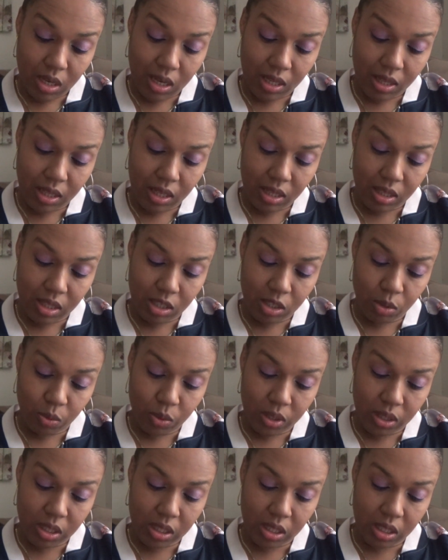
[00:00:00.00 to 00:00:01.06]
i think this
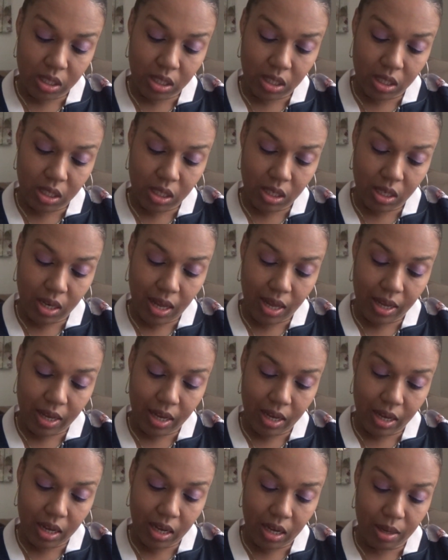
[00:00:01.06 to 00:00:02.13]
was
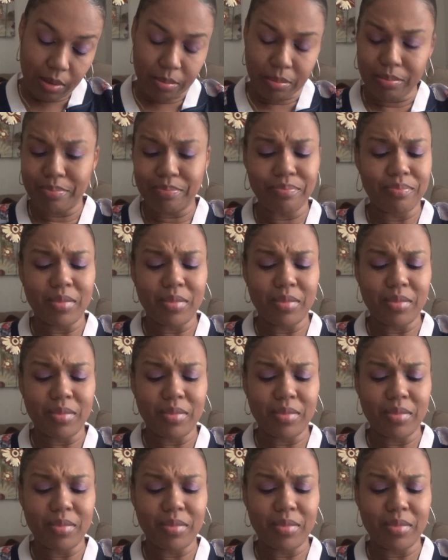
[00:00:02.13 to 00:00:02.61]
like um